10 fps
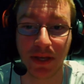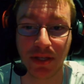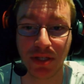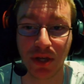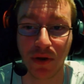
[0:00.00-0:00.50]

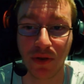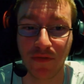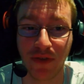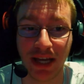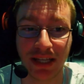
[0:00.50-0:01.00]
So the
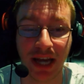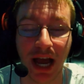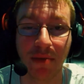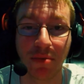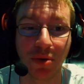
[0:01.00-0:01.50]
fact that
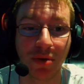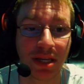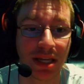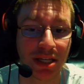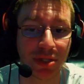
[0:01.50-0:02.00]
I'm doing
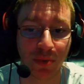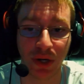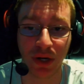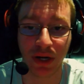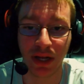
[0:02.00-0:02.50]
this where